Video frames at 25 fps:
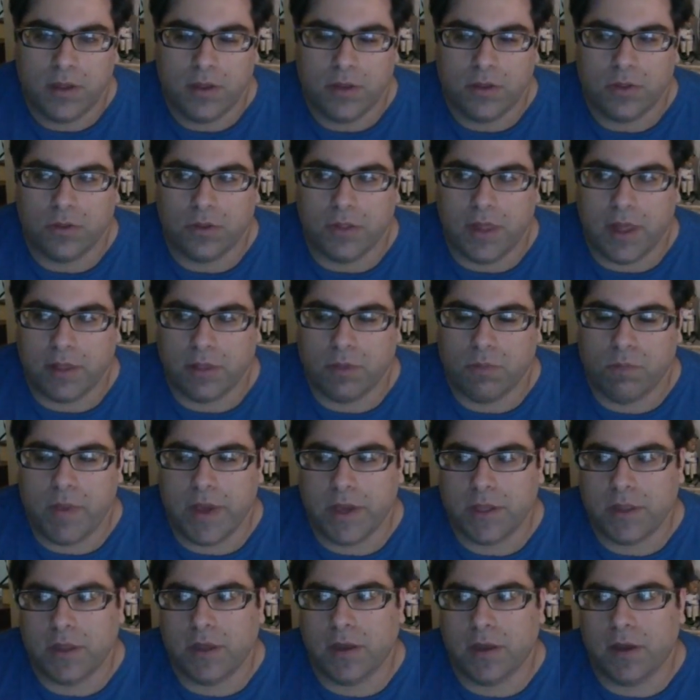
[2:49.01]
So that's
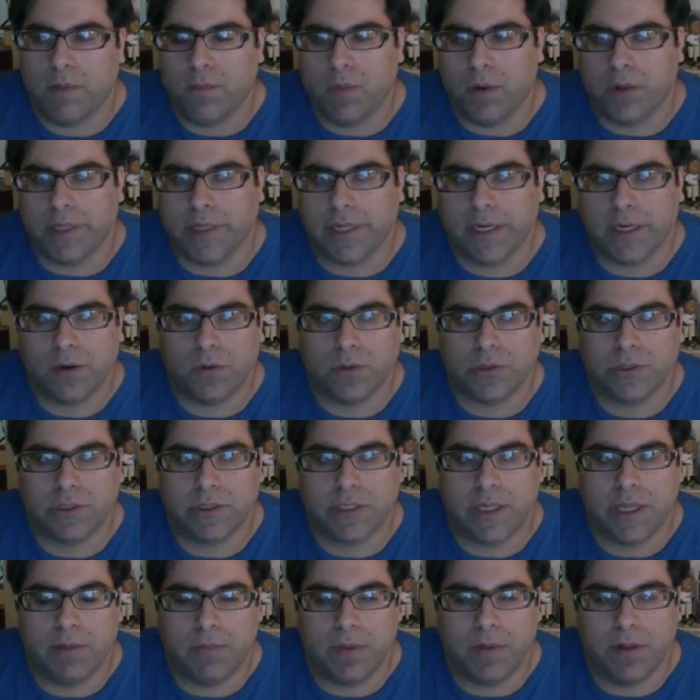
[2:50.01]
mixing a political
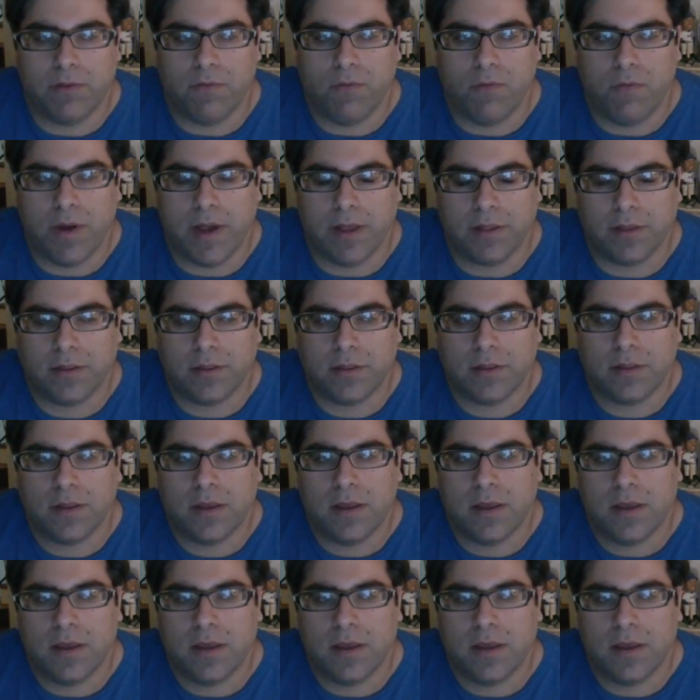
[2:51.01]
statement with